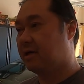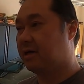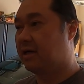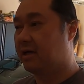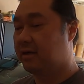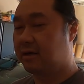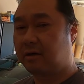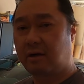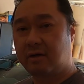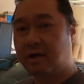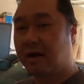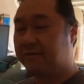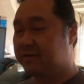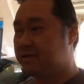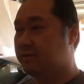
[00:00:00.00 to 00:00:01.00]
The car
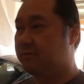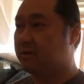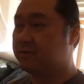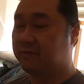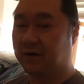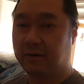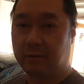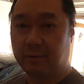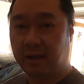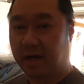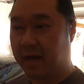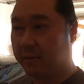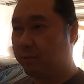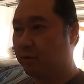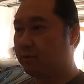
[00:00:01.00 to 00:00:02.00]
obviously runs very
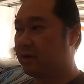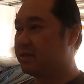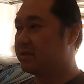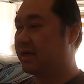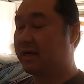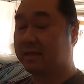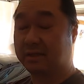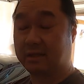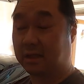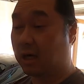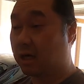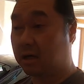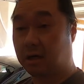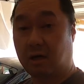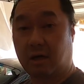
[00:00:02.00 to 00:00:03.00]
reliable, runs like a
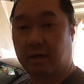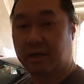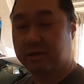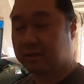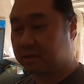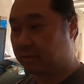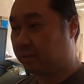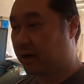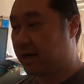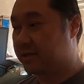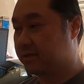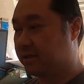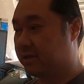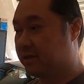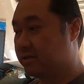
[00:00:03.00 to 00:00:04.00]
stock car. It's
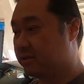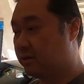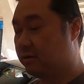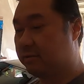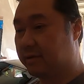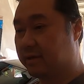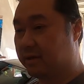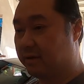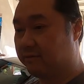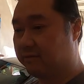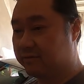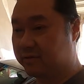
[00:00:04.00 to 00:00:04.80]
surprisingly so with a